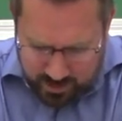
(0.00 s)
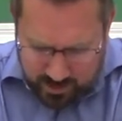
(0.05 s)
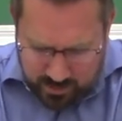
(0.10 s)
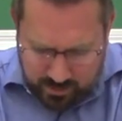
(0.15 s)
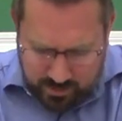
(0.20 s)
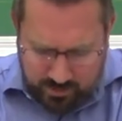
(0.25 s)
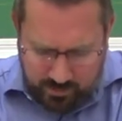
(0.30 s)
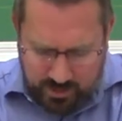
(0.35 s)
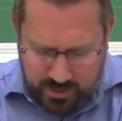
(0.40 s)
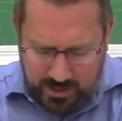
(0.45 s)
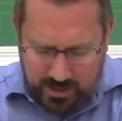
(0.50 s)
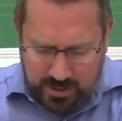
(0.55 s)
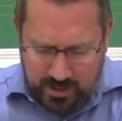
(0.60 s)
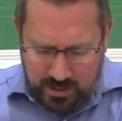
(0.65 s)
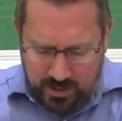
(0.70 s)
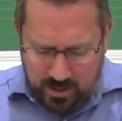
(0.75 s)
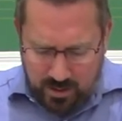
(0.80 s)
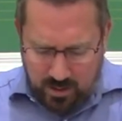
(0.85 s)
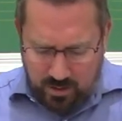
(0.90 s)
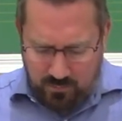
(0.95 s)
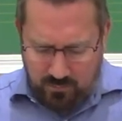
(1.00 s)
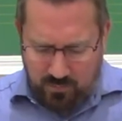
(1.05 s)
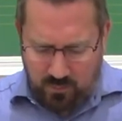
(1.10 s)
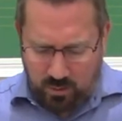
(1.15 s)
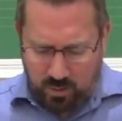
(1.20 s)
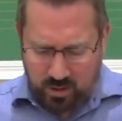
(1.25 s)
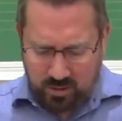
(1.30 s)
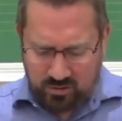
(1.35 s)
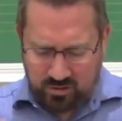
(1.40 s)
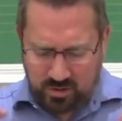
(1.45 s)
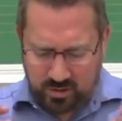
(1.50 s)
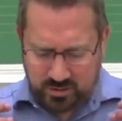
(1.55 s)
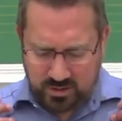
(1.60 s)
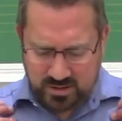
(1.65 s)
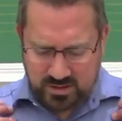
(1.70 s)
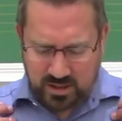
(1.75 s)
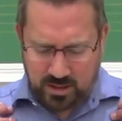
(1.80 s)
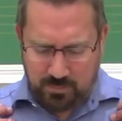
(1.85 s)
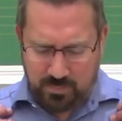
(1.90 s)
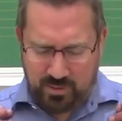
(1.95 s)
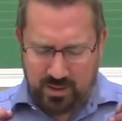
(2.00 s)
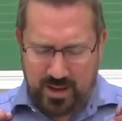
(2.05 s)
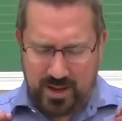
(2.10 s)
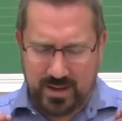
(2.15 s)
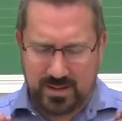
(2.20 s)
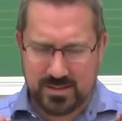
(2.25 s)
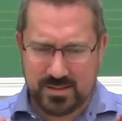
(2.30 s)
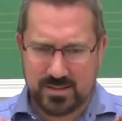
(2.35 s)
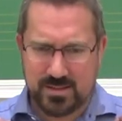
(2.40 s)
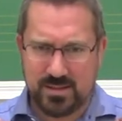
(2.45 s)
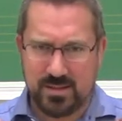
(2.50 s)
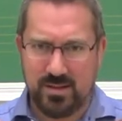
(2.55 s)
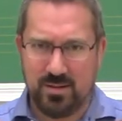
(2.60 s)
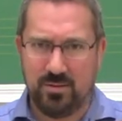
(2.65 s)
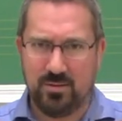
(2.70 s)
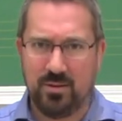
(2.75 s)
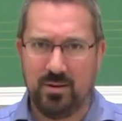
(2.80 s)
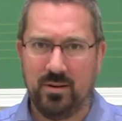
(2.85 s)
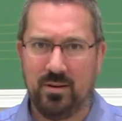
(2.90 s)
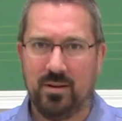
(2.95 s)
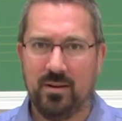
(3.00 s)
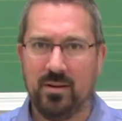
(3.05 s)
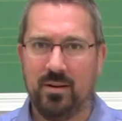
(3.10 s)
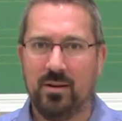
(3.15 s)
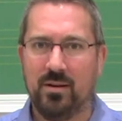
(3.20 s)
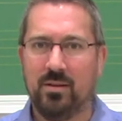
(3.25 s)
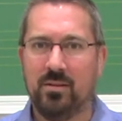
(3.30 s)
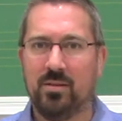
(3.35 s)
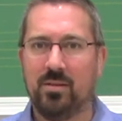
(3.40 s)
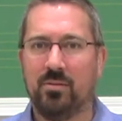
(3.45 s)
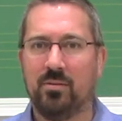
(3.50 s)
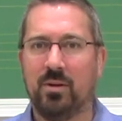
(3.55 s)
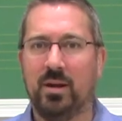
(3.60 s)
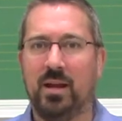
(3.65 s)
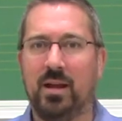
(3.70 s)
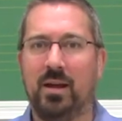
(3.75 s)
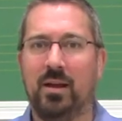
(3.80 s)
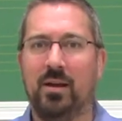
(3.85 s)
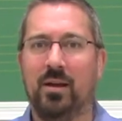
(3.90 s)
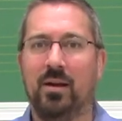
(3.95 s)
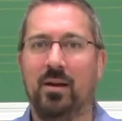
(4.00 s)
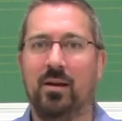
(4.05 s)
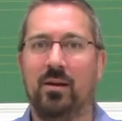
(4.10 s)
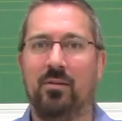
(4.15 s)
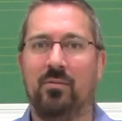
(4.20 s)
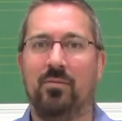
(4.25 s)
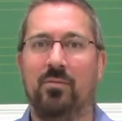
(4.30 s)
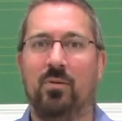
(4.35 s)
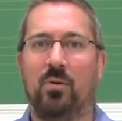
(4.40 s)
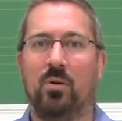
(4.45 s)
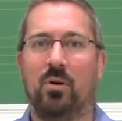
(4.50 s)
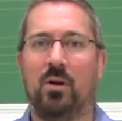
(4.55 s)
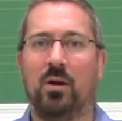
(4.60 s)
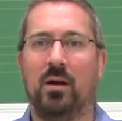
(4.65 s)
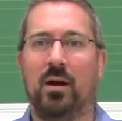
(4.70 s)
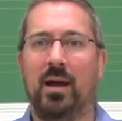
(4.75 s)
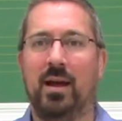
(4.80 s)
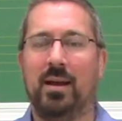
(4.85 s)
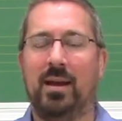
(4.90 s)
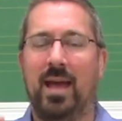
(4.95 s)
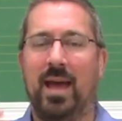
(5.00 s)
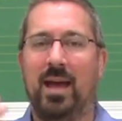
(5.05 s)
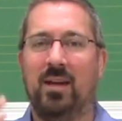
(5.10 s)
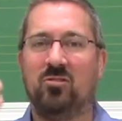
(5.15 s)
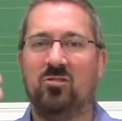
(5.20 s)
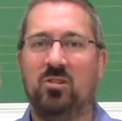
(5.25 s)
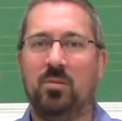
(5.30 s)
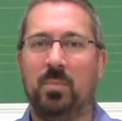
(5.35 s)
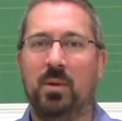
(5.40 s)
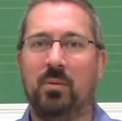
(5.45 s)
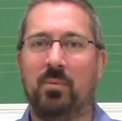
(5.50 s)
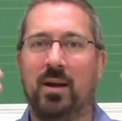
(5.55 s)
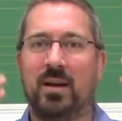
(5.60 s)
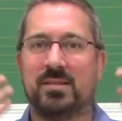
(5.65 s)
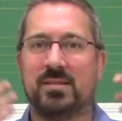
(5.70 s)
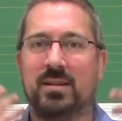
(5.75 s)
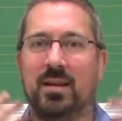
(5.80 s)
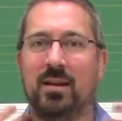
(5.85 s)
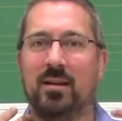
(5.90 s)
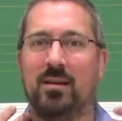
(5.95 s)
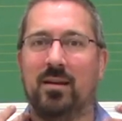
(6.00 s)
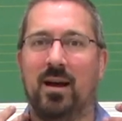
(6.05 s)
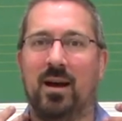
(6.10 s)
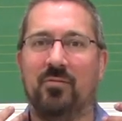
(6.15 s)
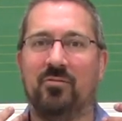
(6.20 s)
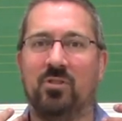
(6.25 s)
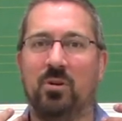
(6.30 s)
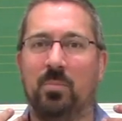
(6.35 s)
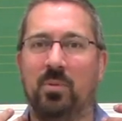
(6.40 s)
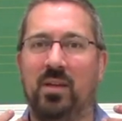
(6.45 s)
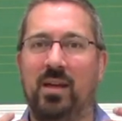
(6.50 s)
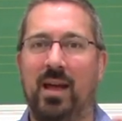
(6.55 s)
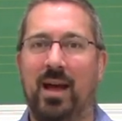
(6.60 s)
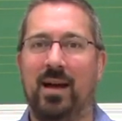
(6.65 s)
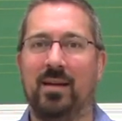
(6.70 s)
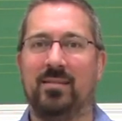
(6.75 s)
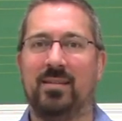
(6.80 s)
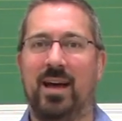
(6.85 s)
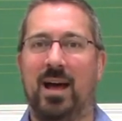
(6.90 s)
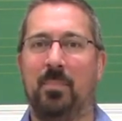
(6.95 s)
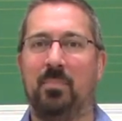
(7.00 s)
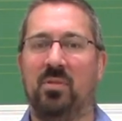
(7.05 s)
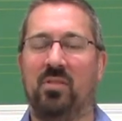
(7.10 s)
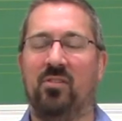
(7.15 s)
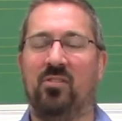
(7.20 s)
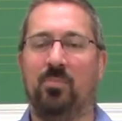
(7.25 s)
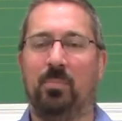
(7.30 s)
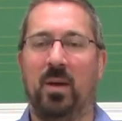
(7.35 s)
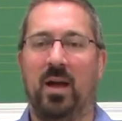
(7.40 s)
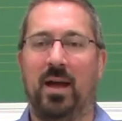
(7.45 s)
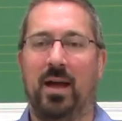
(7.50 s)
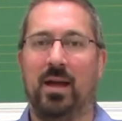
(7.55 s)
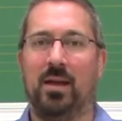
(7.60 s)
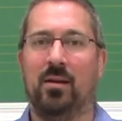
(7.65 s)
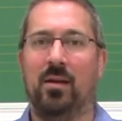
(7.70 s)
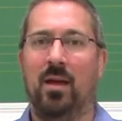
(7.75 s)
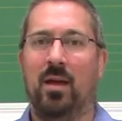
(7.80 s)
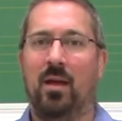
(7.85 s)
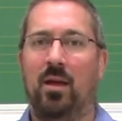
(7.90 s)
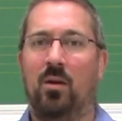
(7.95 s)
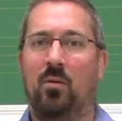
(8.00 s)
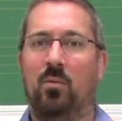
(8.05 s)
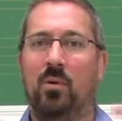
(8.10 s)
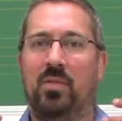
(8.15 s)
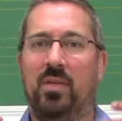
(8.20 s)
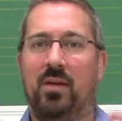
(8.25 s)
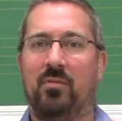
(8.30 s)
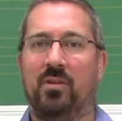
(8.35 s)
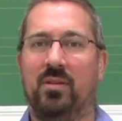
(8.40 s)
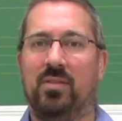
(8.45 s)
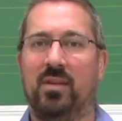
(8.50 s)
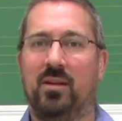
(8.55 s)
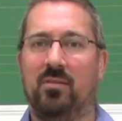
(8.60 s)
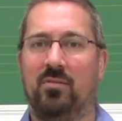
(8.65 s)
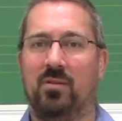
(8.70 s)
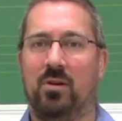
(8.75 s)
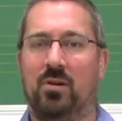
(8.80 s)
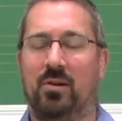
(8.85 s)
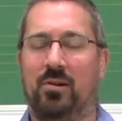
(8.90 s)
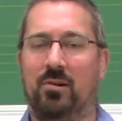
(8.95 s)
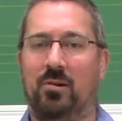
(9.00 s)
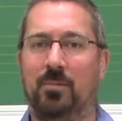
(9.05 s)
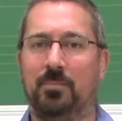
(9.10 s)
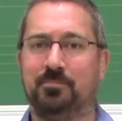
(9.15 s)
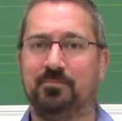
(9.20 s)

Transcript: three, Four, shoulders are in place. Two, three, four, and head should be resting comfortably on top of the spine with everything vertical.